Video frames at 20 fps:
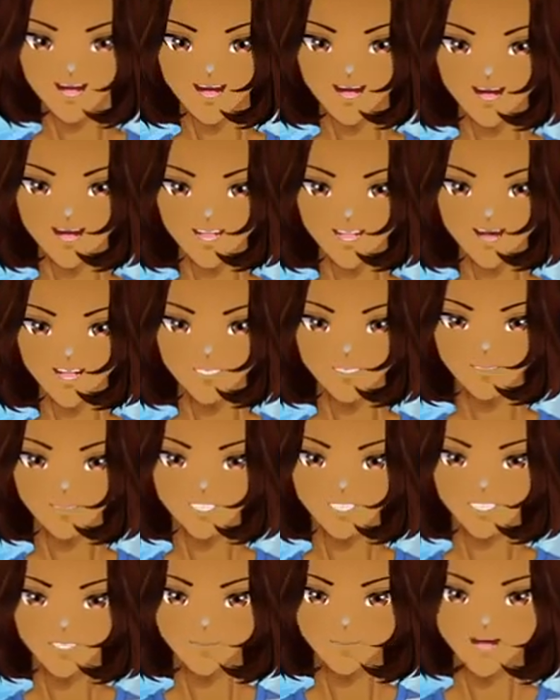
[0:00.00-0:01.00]
Like,
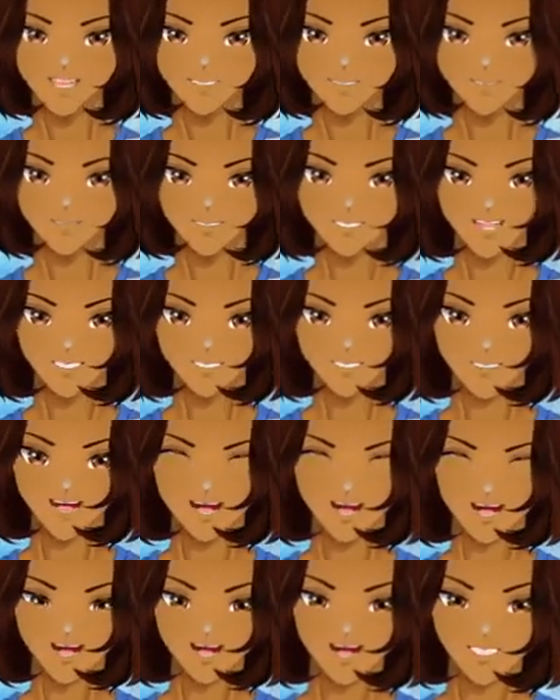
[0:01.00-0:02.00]
legit question, like, does
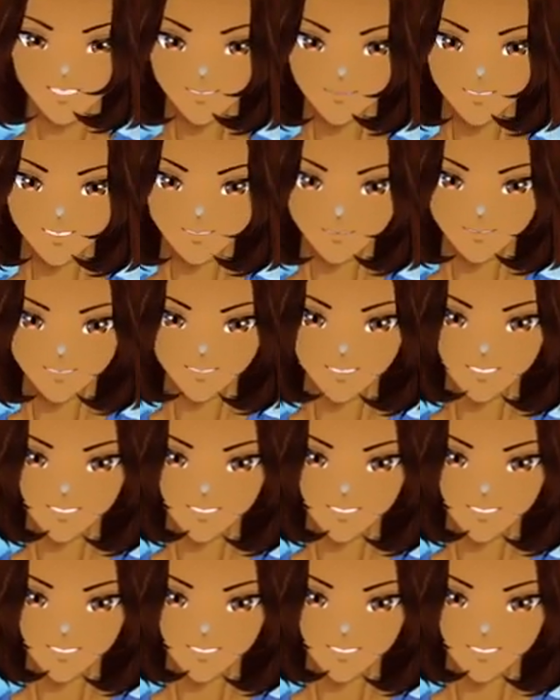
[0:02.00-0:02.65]
that actually work?